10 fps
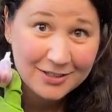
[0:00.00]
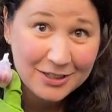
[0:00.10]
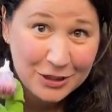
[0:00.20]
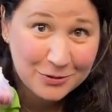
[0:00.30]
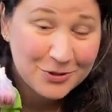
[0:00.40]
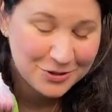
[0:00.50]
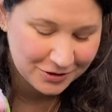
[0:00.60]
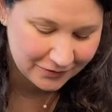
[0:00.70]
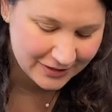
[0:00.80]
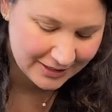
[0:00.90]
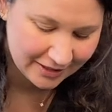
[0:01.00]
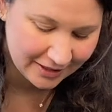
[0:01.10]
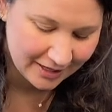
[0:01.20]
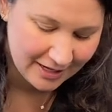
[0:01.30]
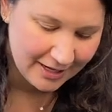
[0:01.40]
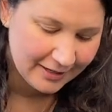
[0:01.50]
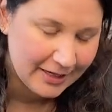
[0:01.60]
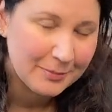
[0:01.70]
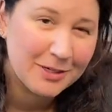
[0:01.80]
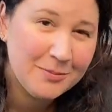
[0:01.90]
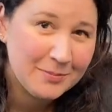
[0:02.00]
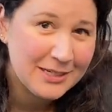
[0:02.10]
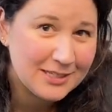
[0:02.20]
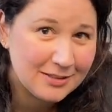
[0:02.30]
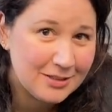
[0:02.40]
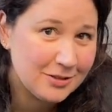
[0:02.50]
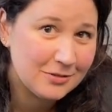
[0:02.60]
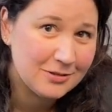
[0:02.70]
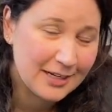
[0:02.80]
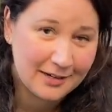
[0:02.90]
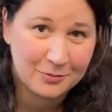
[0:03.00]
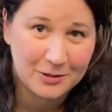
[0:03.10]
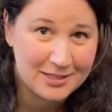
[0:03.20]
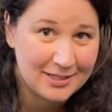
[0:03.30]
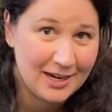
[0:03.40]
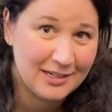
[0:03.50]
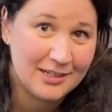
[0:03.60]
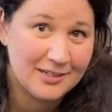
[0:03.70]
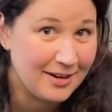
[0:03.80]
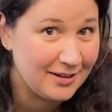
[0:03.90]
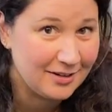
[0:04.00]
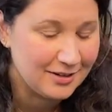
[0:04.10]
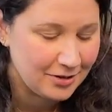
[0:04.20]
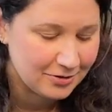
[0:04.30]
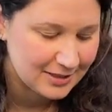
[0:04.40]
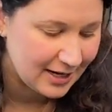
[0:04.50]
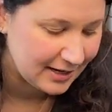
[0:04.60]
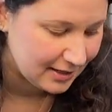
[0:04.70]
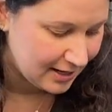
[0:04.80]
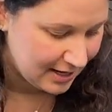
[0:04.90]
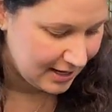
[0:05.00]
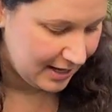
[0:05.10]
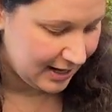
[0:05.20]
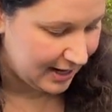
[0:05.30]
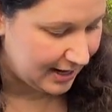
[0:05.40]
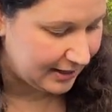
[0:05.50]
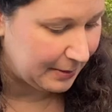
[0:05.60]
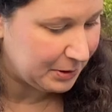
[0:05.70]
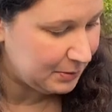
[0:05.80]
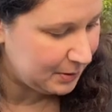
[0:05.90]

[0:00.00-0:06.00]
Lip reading: huge cloves here, and I'm gonna basically do 10 on one side and 9 on another side. And I'm gonna be